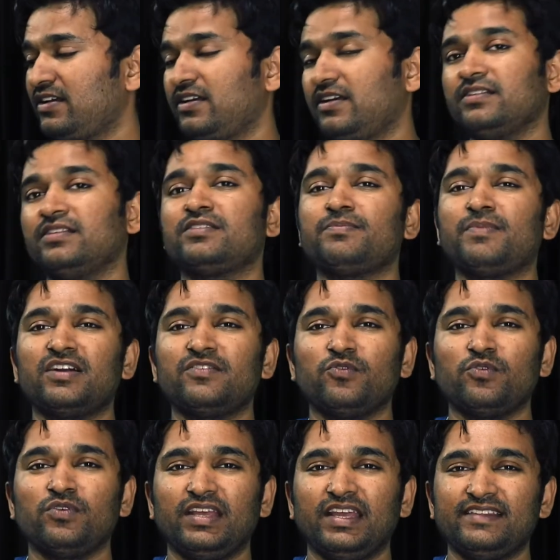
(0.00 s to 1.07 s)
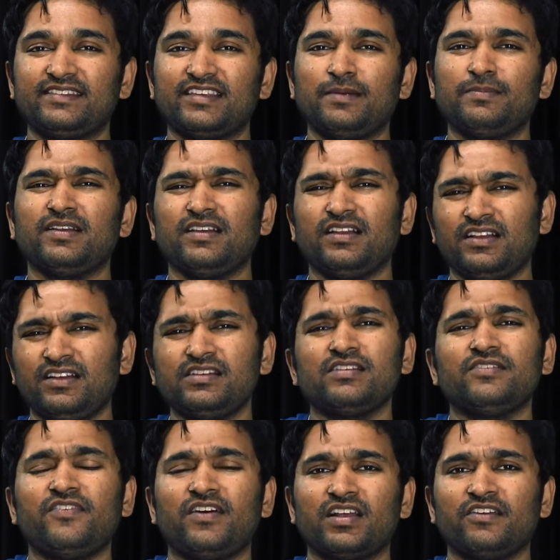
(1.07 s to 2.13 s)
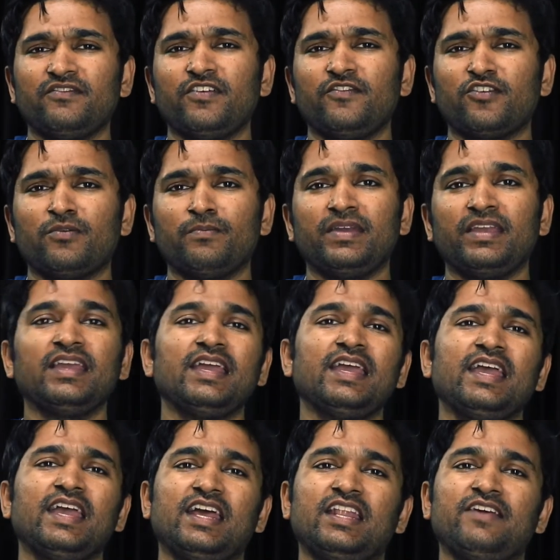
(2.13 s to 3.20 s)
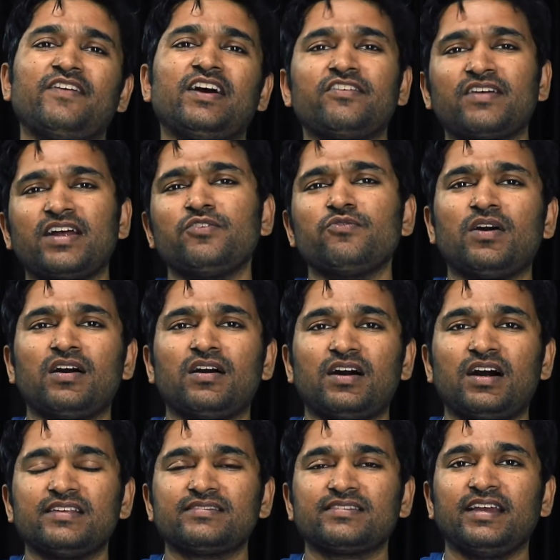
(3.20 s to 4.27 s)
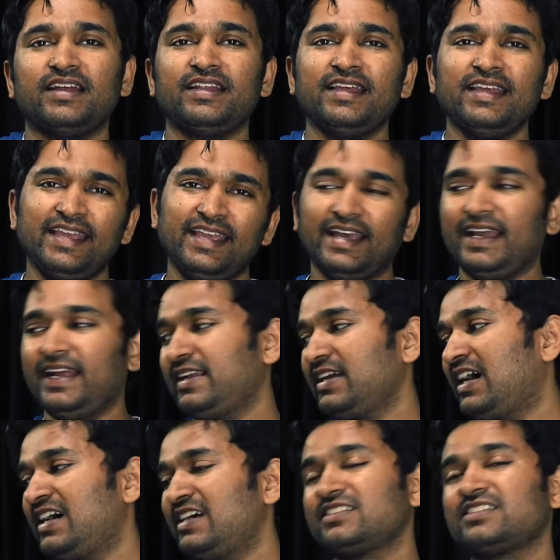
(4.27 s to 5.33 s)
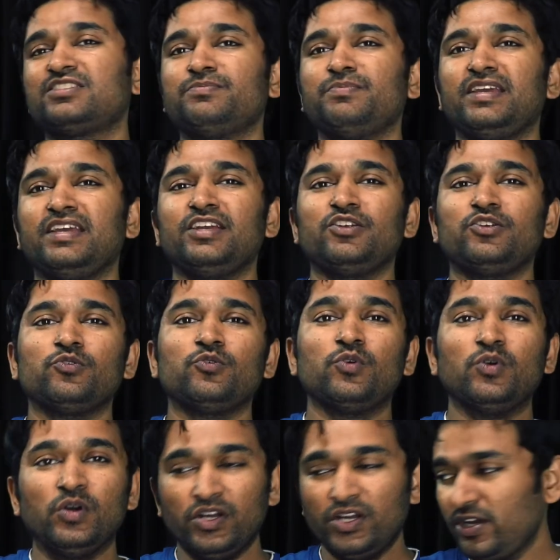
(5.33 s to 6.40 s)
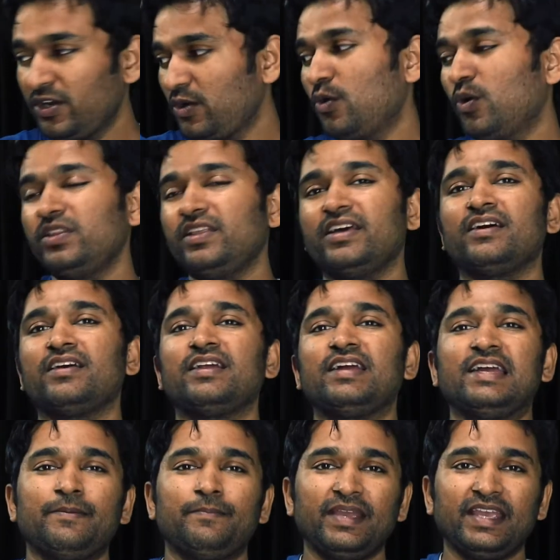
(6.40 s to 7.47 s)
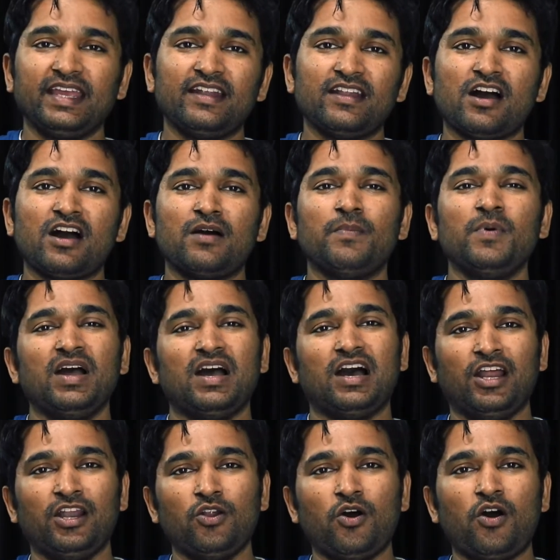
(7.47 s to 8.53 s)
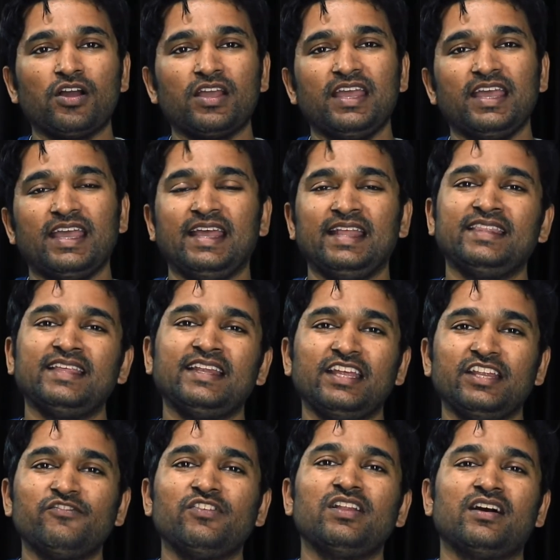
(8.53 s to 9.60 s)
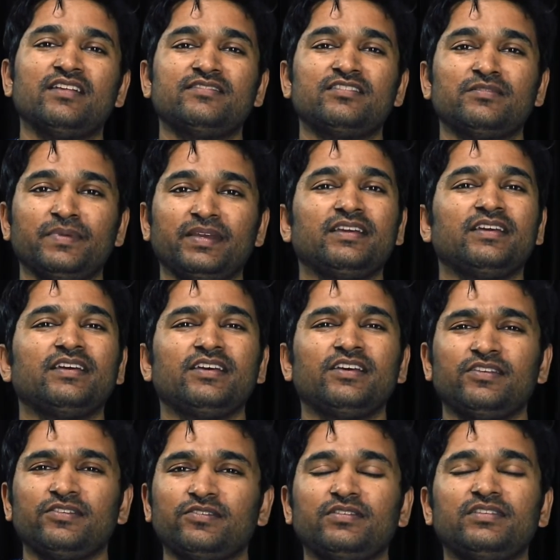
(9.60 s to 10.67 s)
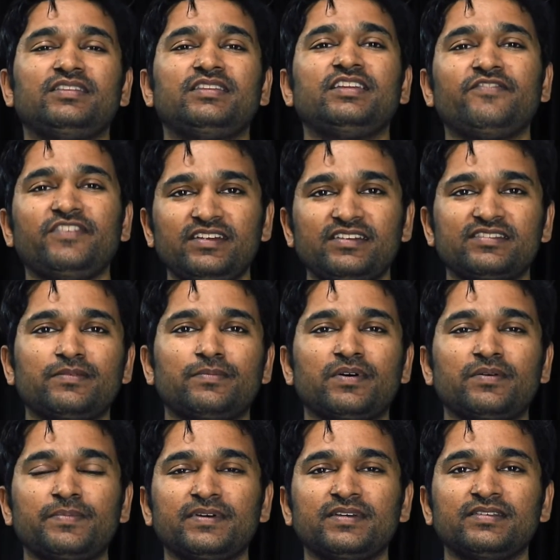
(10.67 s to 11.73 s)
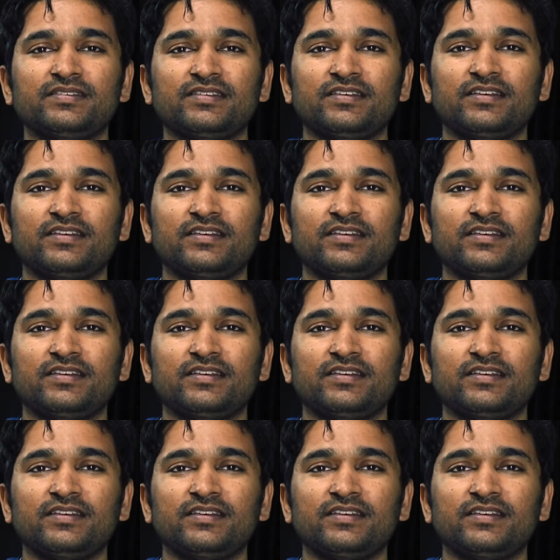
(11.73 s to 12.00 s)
the smartphone is kept a little far away from me, and if I try to ask it, it asks me to go there, pick it up, unlock, and then it will answer me. So it defeats the purpose